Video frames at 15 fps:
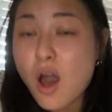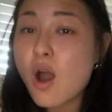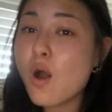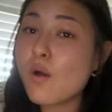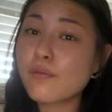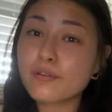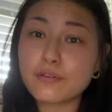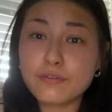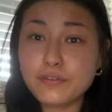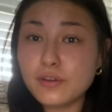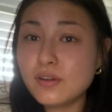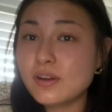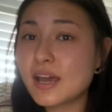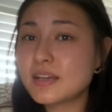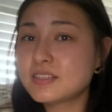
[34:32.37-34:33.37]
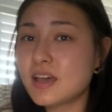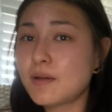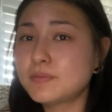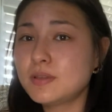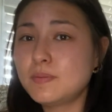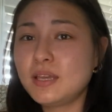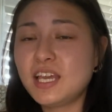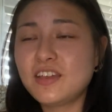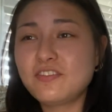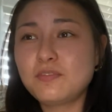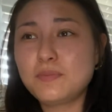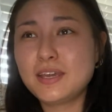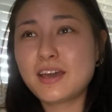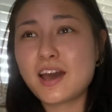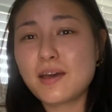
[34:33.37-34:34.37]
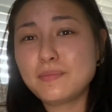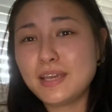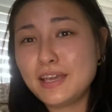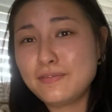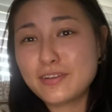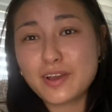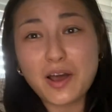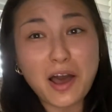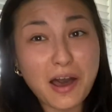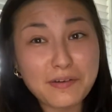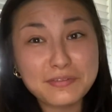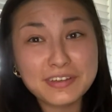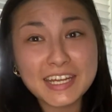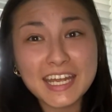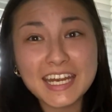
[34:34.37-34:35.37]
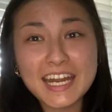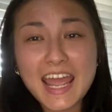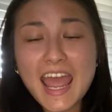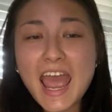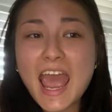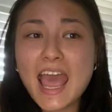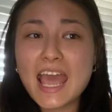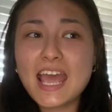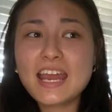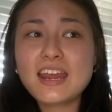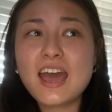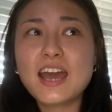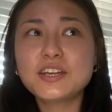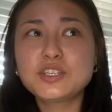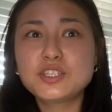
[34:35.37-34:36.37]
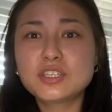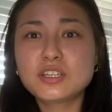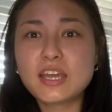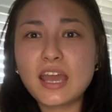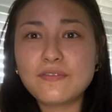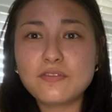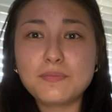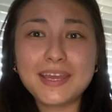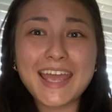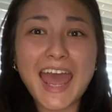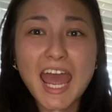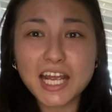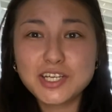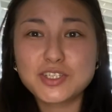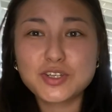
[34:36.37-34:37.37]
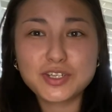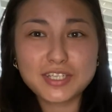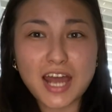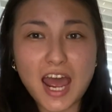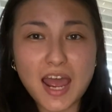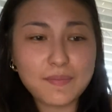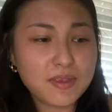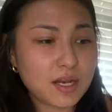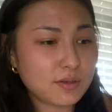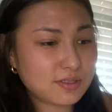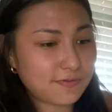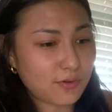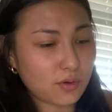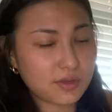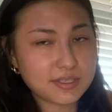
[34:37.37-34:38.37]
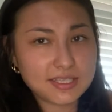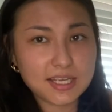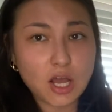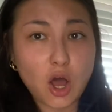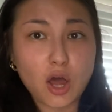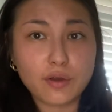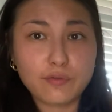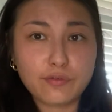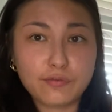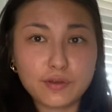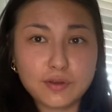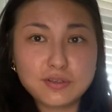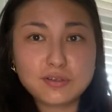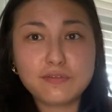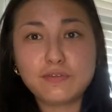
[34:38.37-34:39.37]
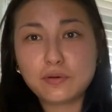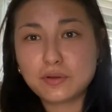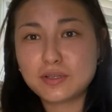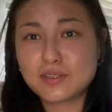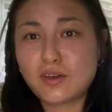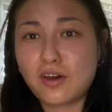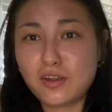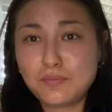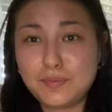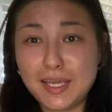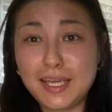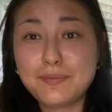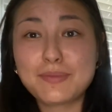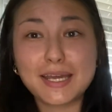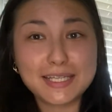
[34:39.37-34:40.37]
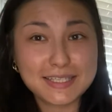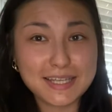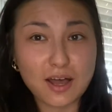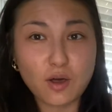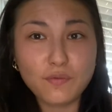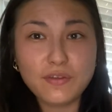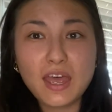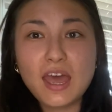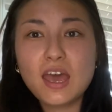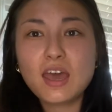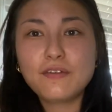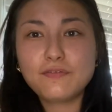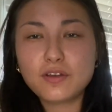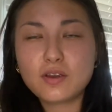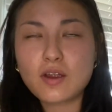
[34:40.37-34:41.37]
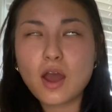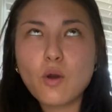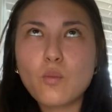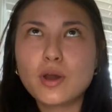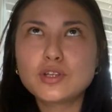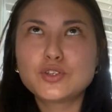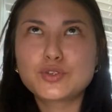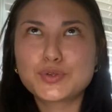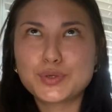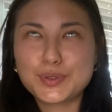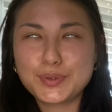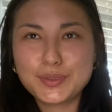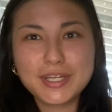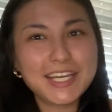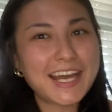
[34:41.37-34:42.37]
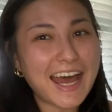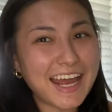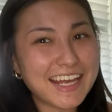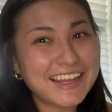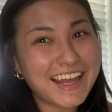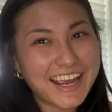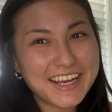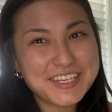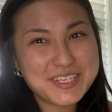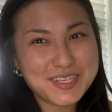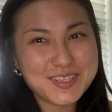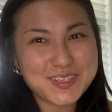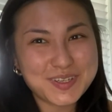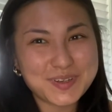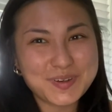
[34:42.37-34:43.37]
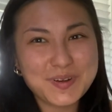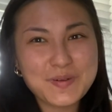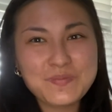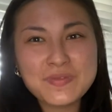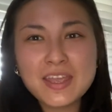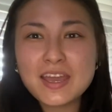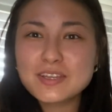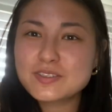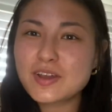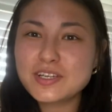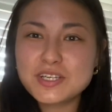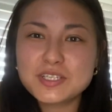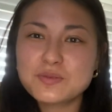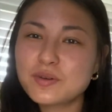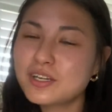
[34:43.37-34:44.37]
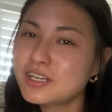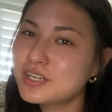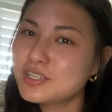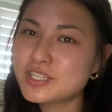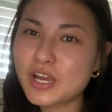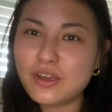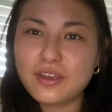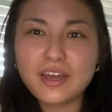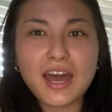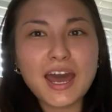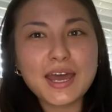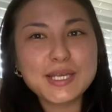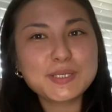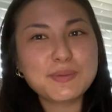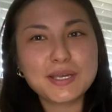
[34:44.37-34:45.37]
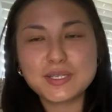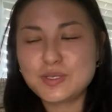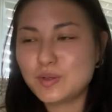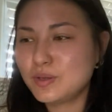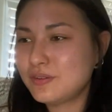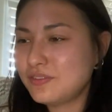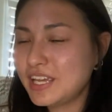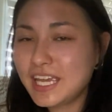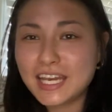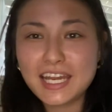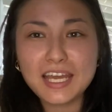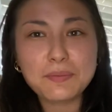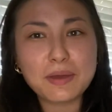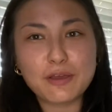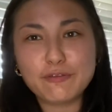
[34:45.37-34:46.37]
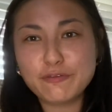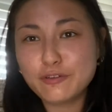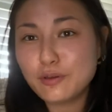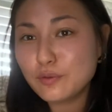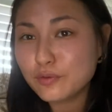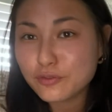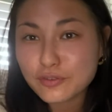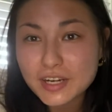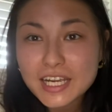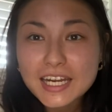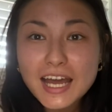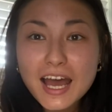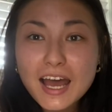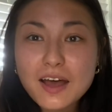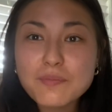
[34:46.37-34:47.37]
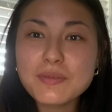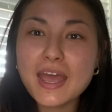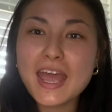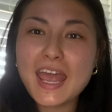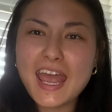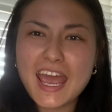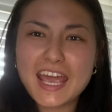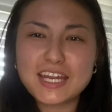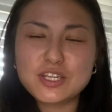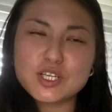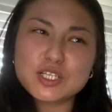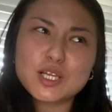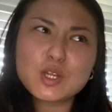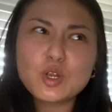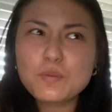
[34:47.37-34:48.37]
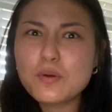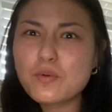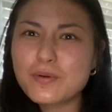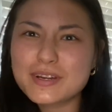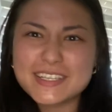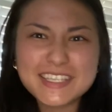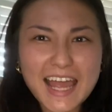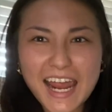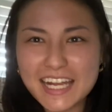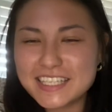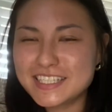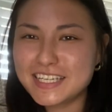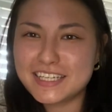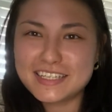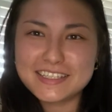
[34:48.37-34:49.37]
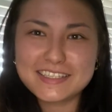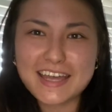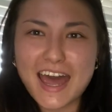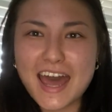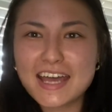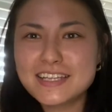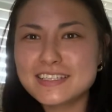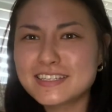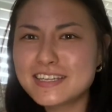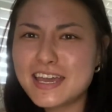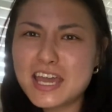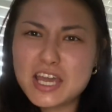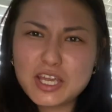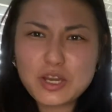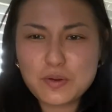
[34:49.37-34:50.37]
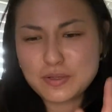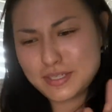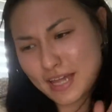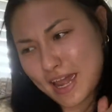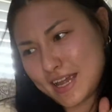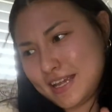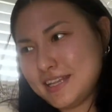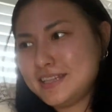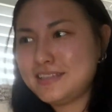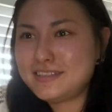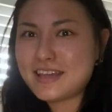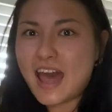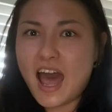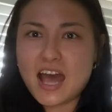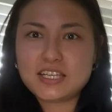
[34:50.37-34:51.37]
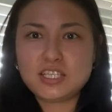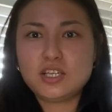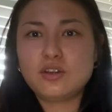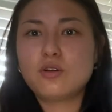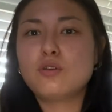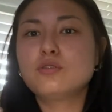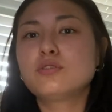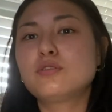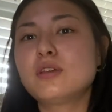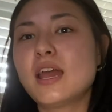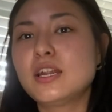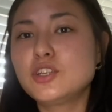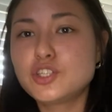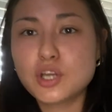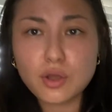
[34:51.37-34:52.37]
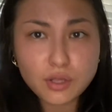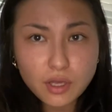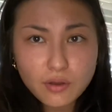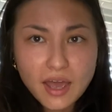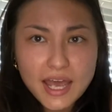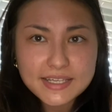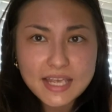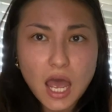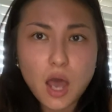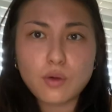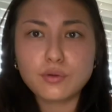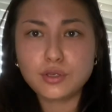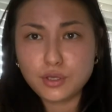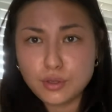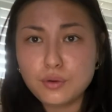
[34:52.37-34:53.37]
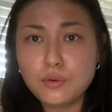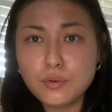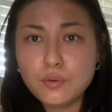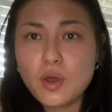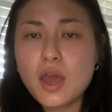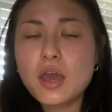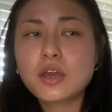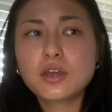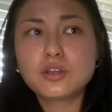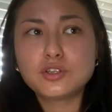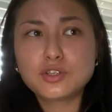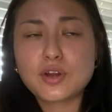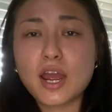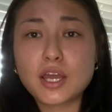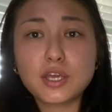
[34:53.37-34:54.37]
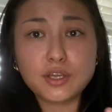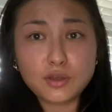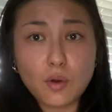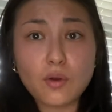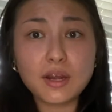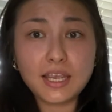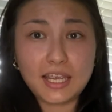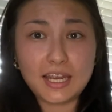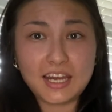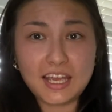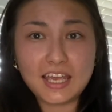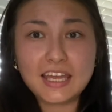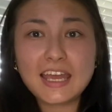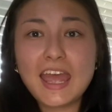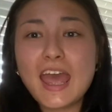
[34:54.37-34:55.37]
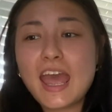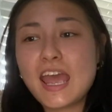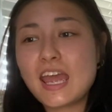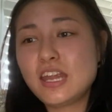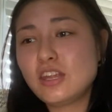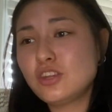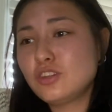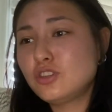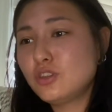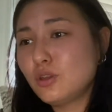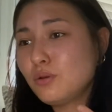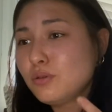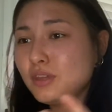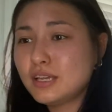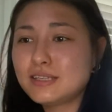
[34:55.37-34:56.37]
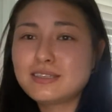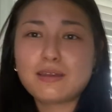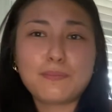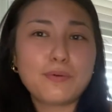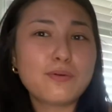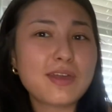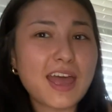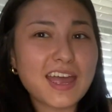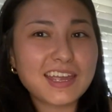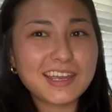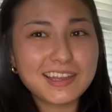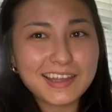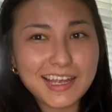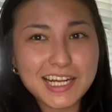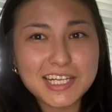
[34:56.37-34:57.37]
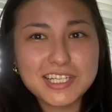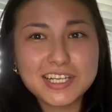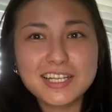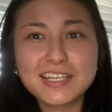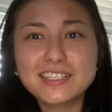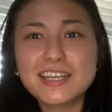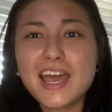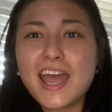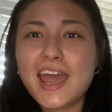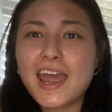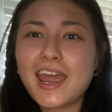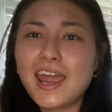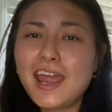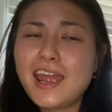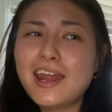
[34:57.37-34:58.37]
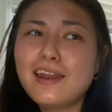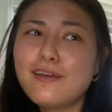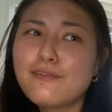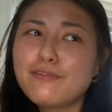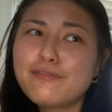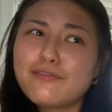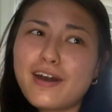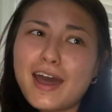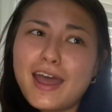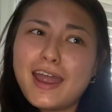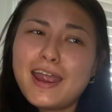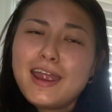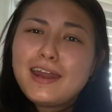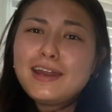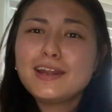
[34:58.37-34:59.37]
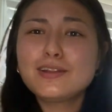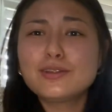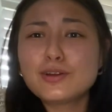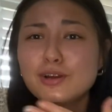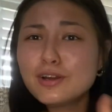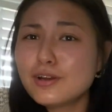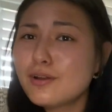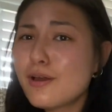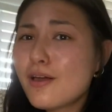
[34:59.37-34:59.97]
over food, has helped me even become even confident, and has given me extra time that I was focusing on food to focus on me, myself, and figure out what truly I like to do. So I just wanted to show you guys my intuitive eating, my food freedom, and just a little bit more sciencey and sass, you know, science, sass, you know, and show you guys how you can track your eating and do these simple calculations and find and learn